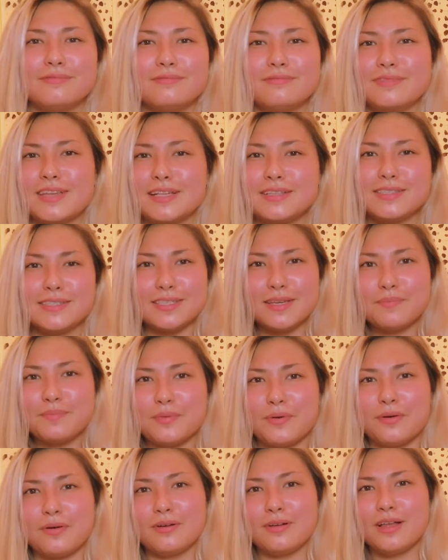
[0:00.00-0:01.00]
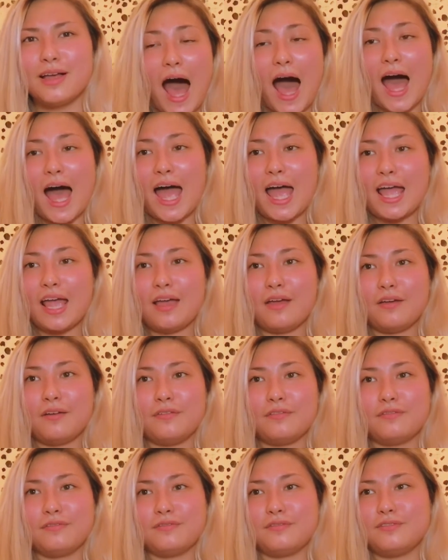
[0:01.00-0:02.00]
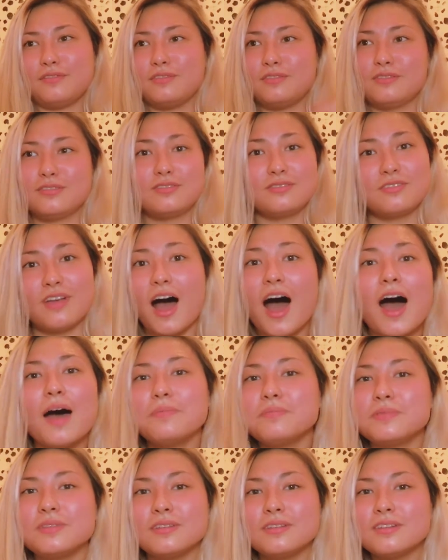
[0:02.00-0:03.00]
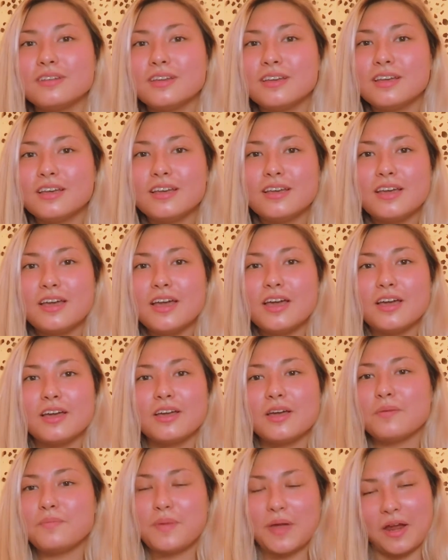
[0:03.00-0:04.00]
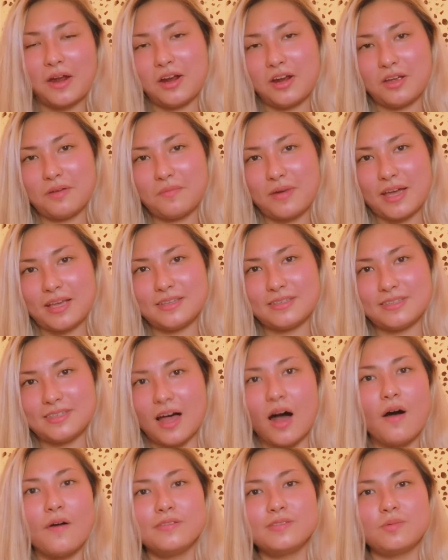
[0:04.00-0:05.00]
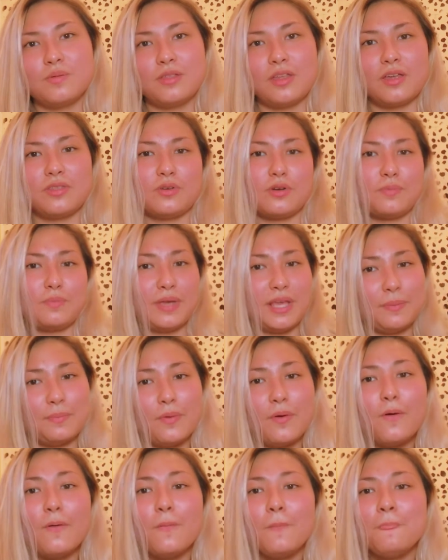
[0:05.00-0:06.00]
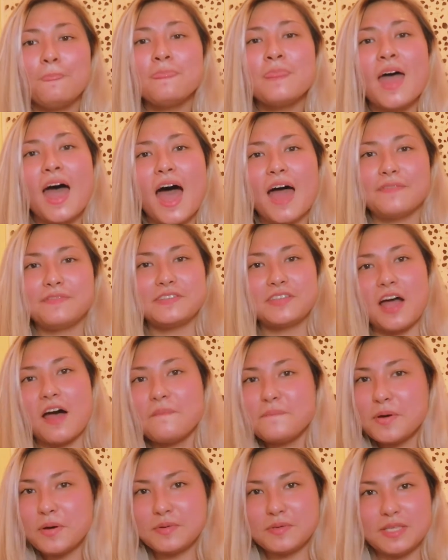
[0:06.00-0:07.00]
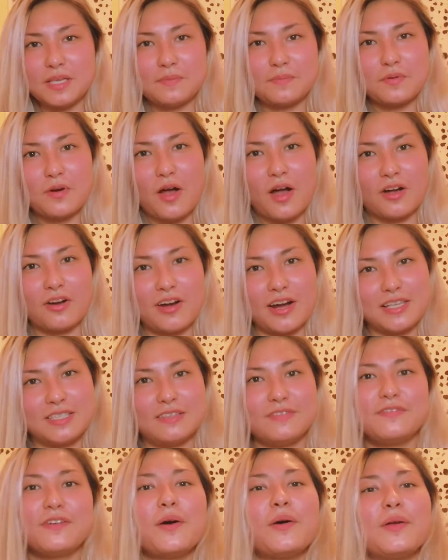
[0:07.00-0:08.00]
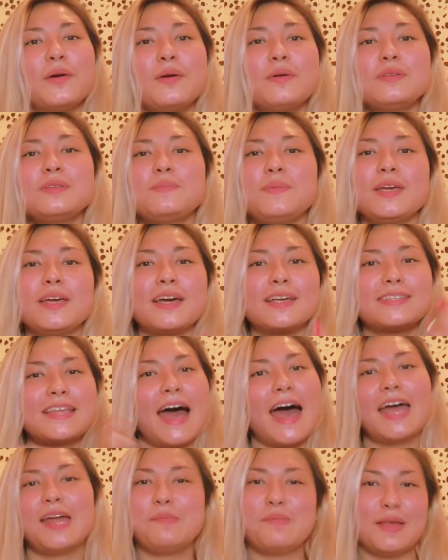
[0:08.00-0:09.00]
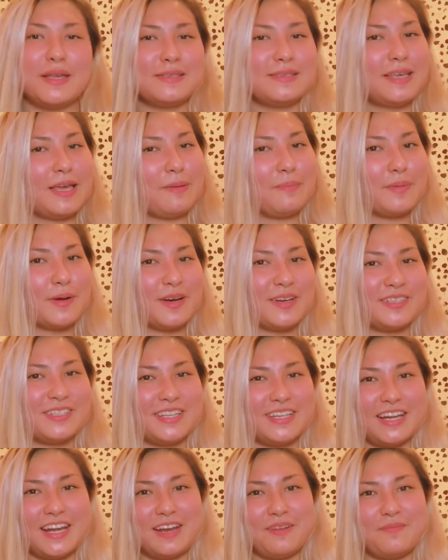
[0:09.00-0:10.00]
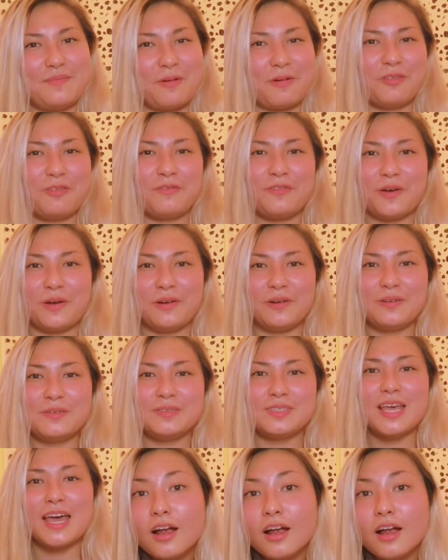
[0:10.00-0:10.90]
That's simple. I've stopped comparing myself with other people. I've stopped posting progress photos because I'm the same person in both photos.